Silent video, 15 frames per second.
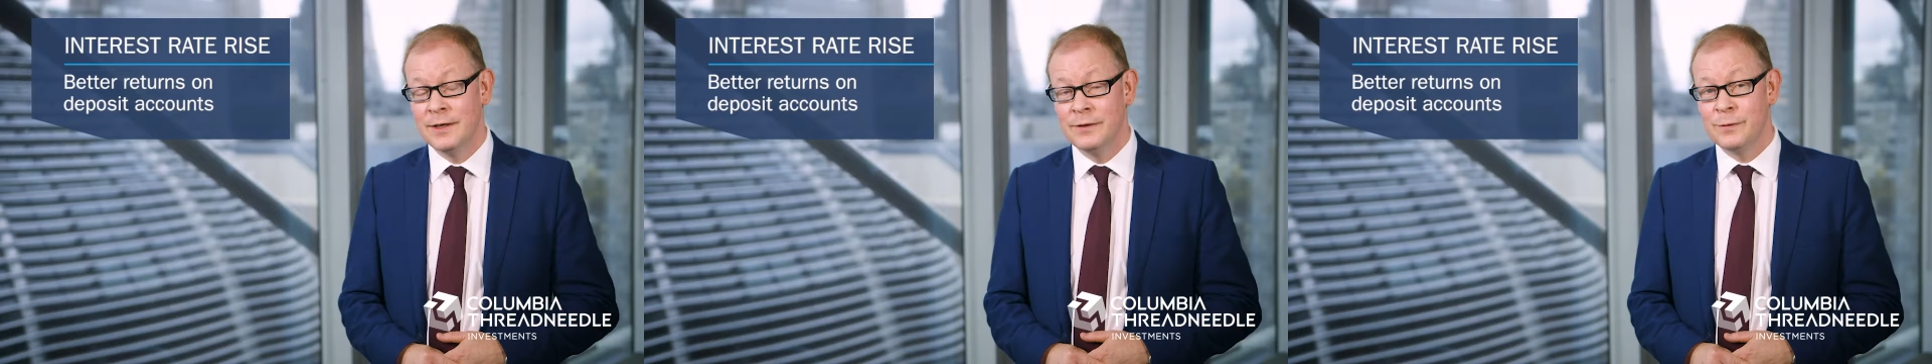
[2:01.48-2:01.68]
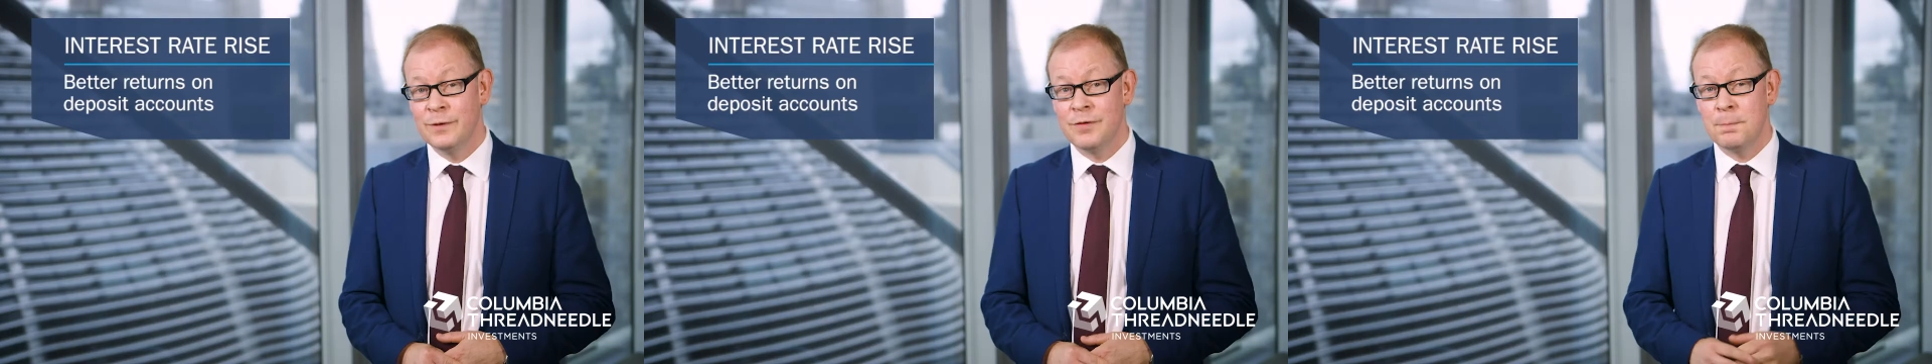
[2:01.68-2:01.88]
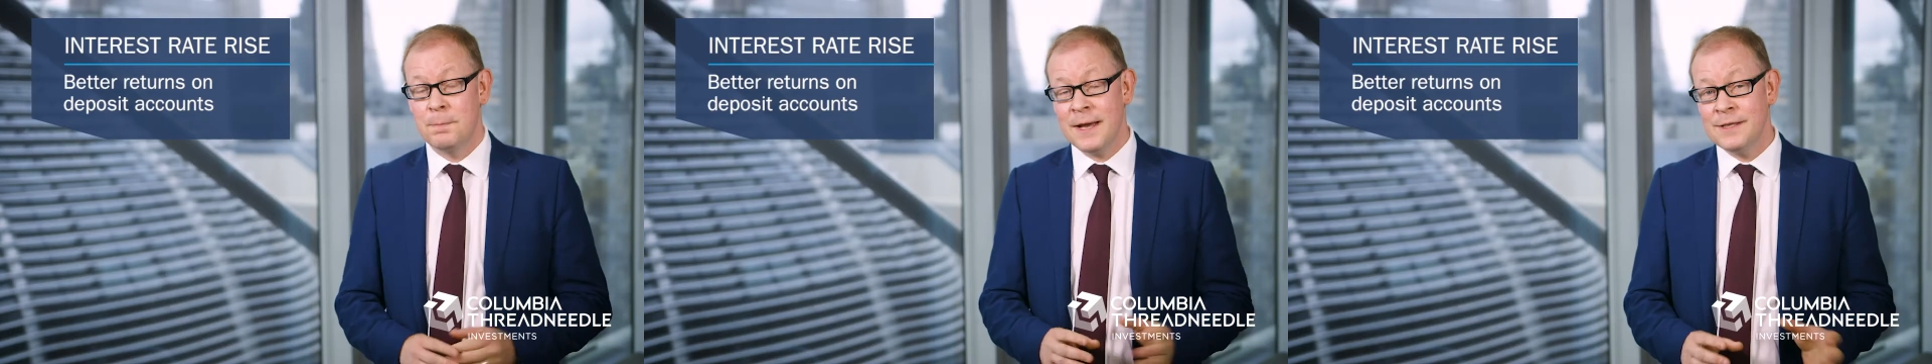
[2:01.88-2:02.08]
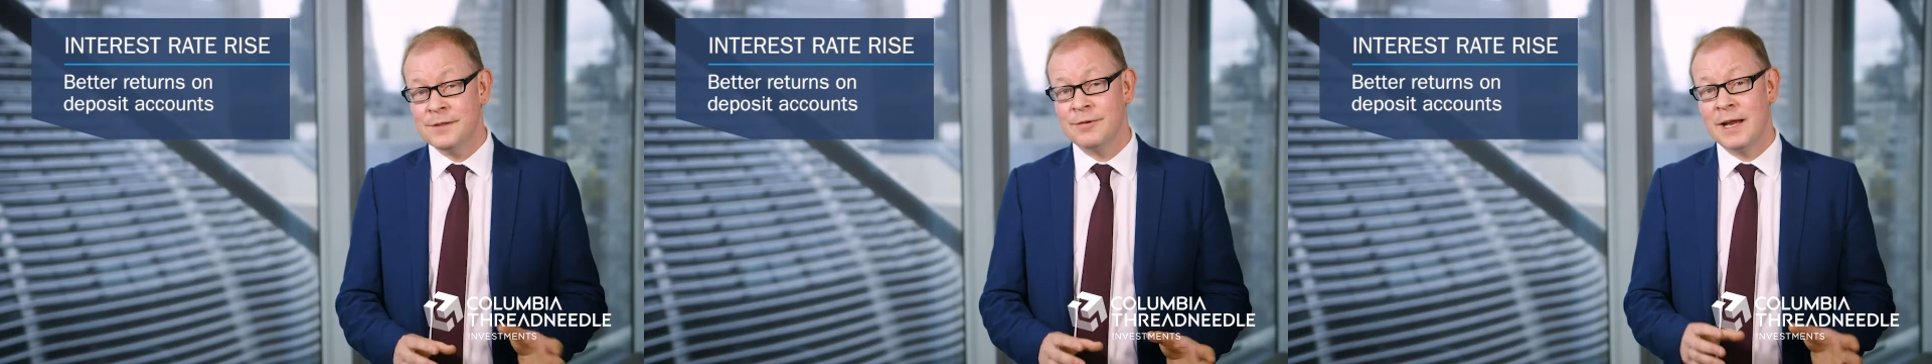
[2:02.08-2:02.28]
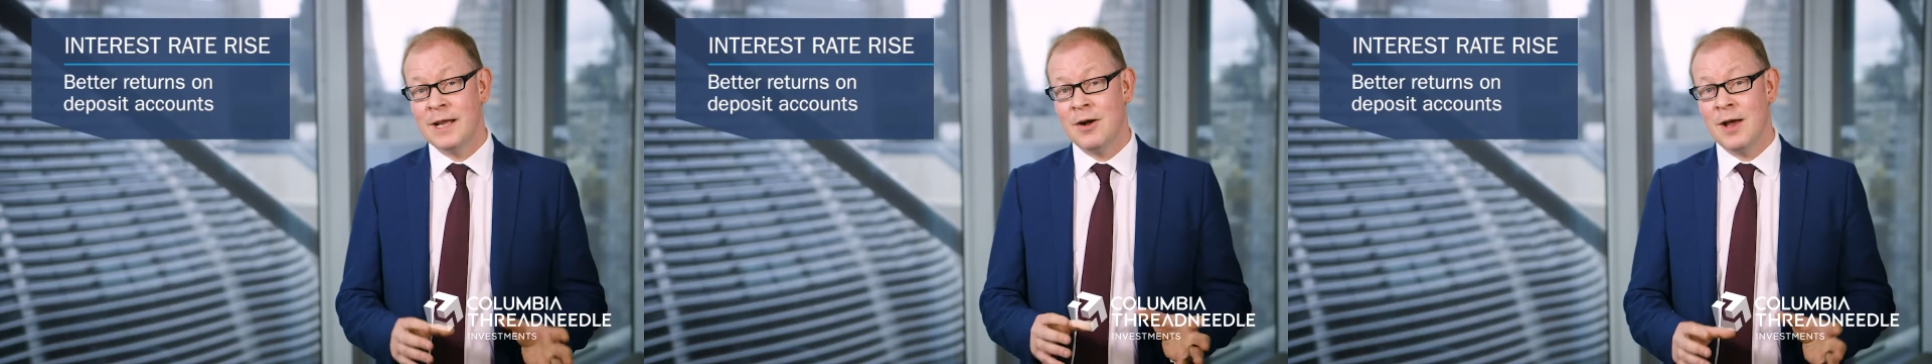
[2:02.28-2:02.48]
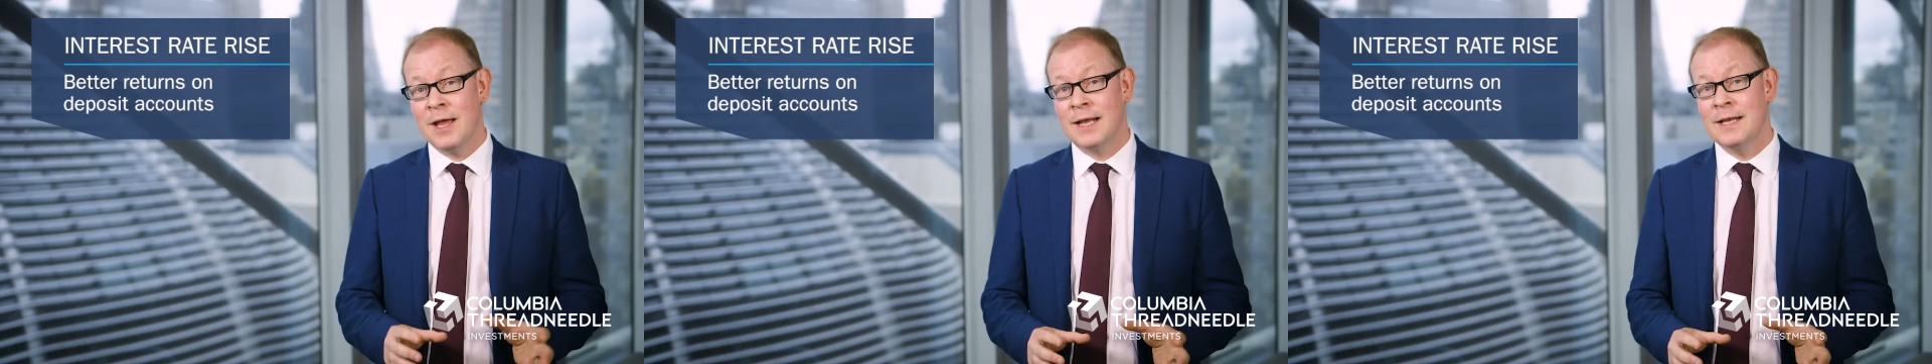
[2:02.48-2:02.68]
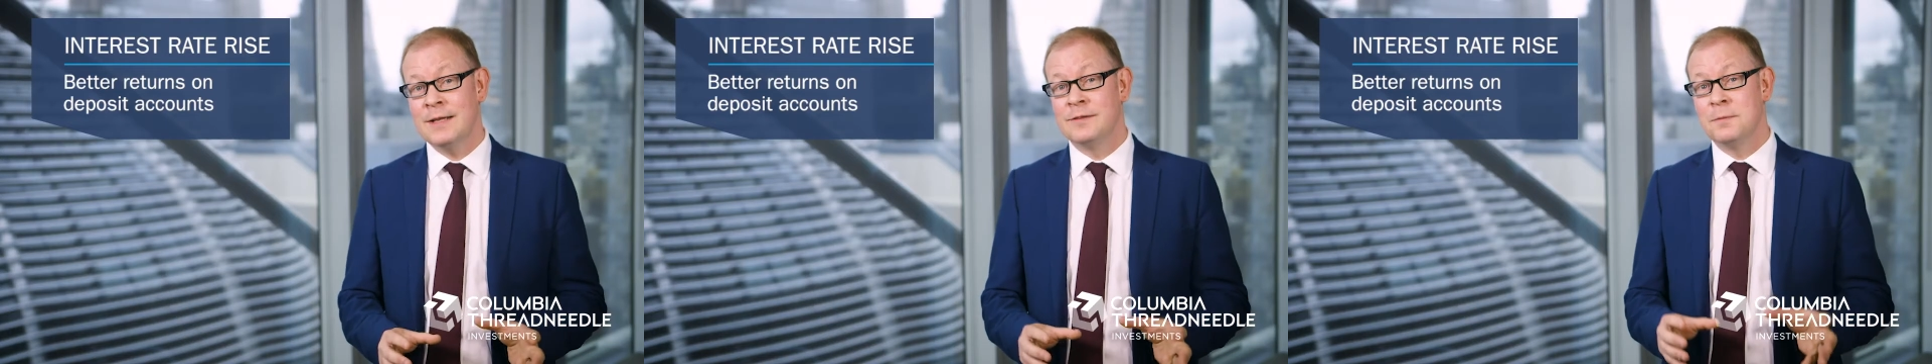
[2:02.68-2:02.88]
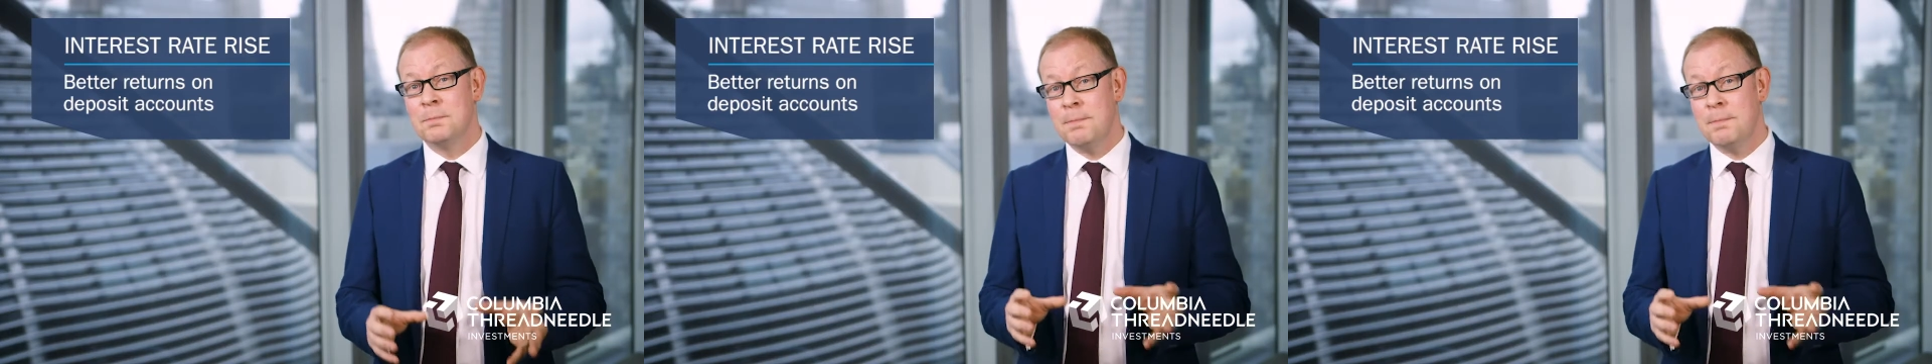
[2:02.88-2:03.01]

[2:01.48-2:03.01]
So if a base rate hike leads to